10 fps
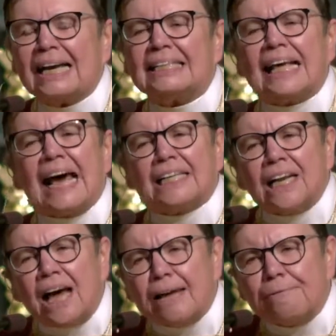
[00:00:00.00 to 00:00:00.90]
and
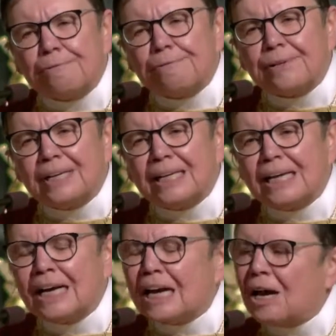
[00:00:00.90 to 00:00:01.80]
that life
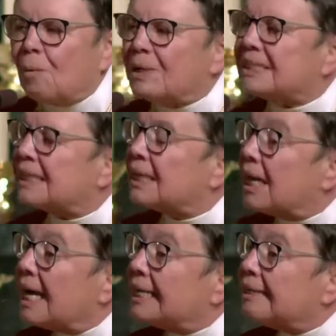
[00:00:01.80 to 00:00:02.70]
was the
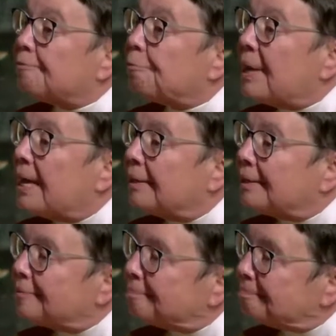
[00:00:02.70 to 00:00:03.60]
light of
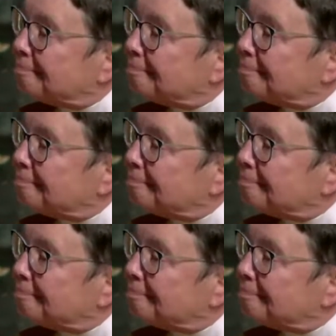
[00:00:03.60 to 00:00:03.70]
men.